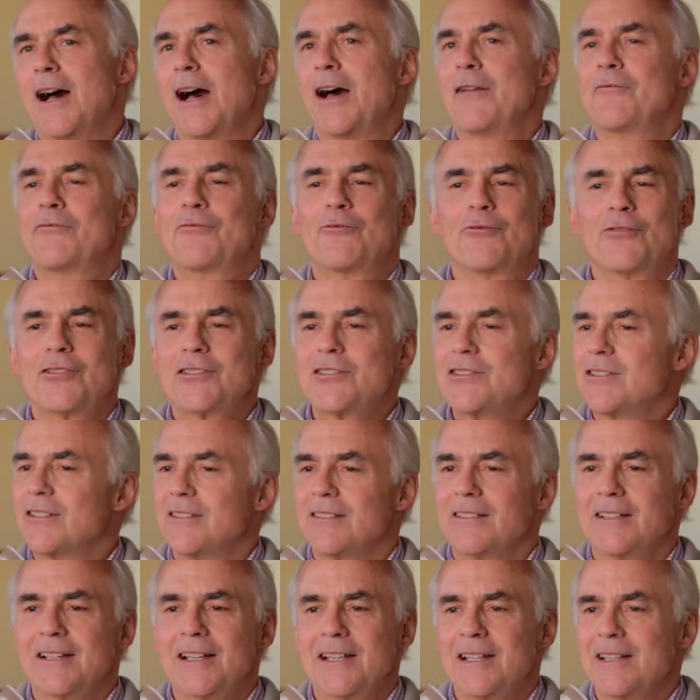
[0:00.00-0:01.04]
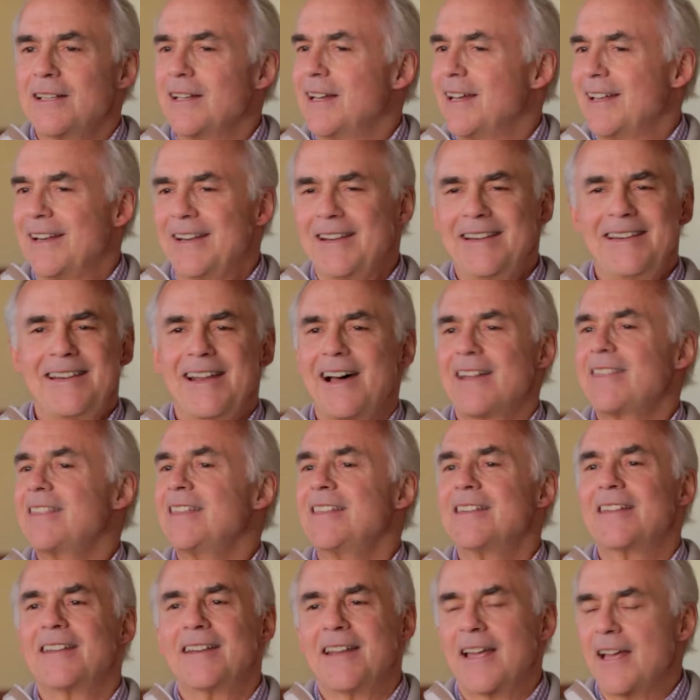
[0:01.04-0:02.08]
Unfortunately,
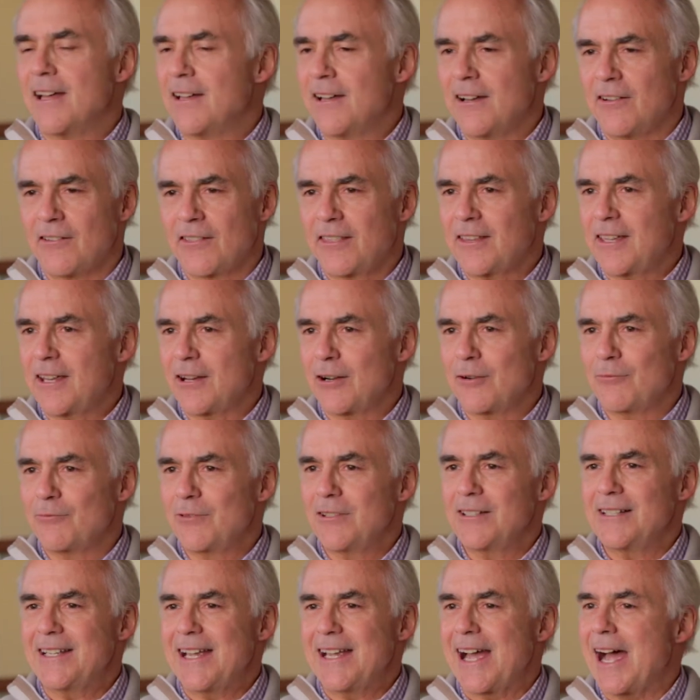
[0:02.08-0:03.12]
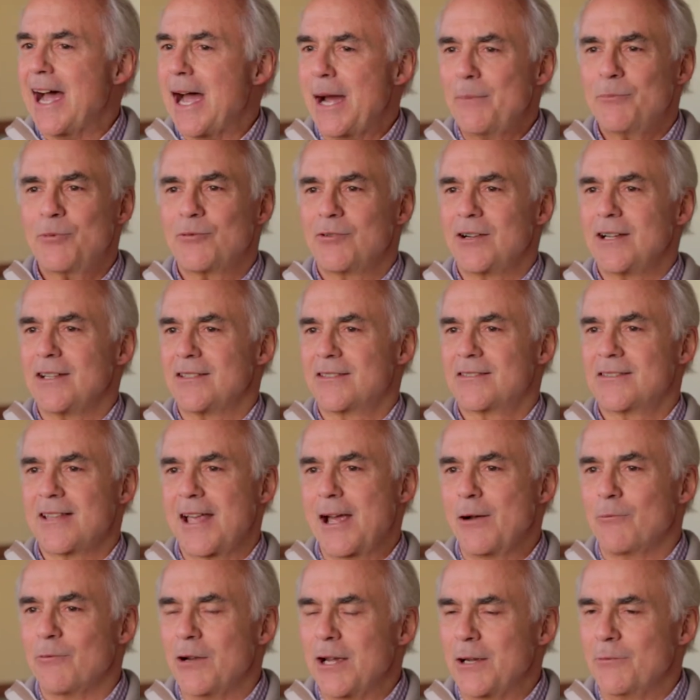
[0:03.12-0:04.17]
nothing in healthcare really operates
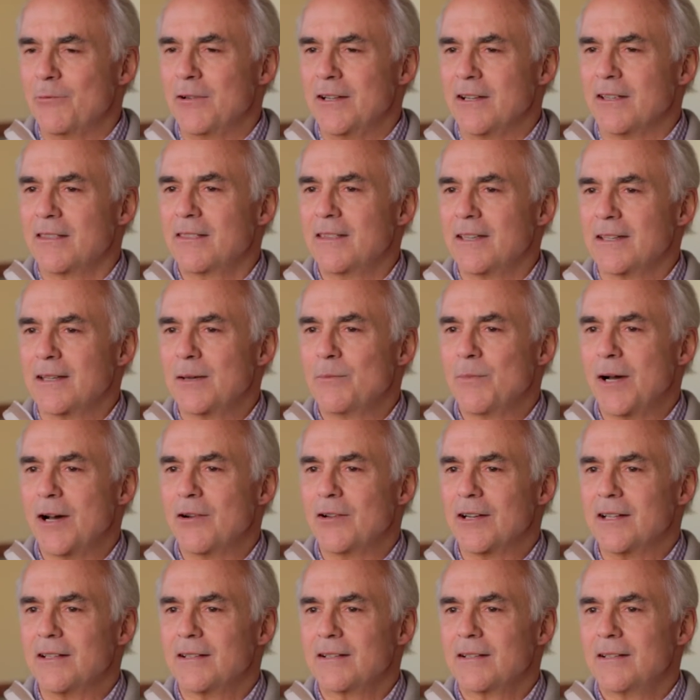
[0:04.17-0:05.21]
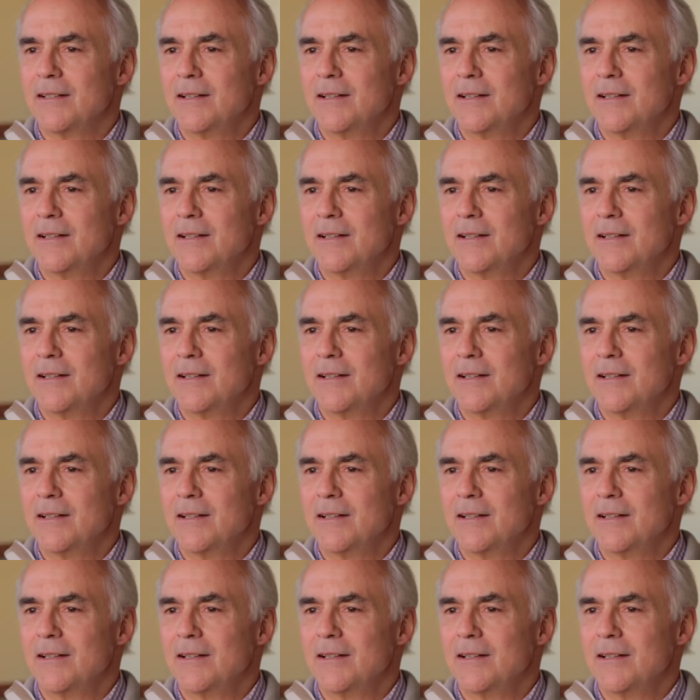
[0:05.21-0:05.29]
that way when you think about it.